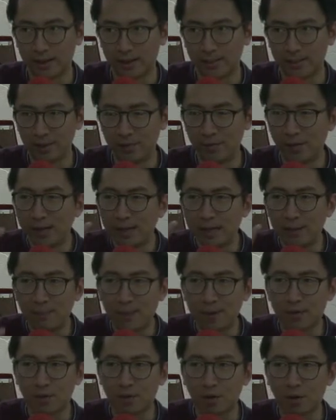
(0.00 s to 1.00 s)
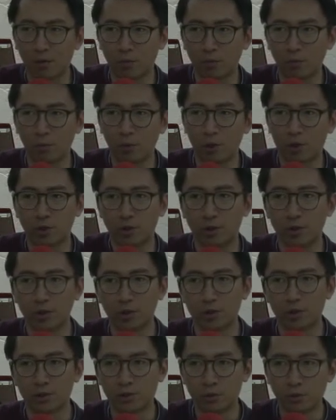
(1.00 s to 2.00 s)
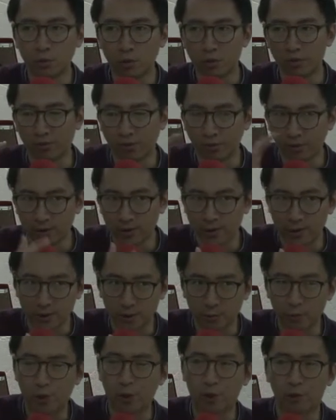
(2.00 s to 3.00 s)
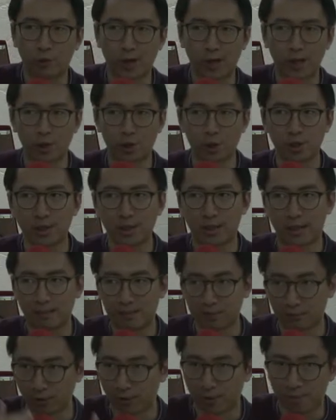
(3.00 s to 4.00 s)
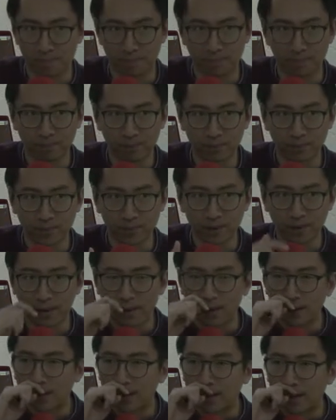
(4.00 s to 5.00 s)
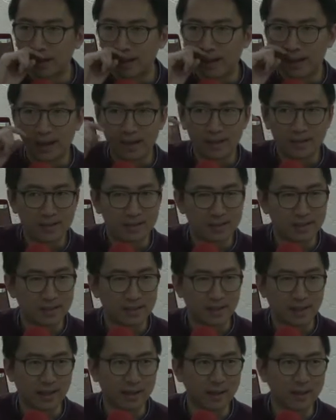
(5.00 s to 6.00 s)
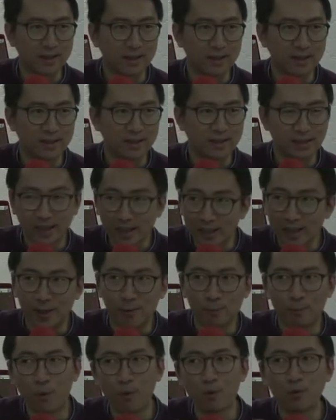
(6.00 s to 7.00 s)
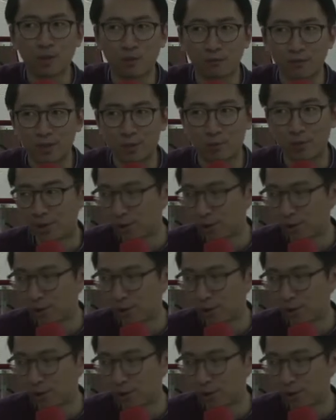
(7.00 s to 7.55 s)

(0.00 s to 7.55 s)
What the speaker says: it really depends on which school of thoughts, which tradition it comes from. I think most of us, when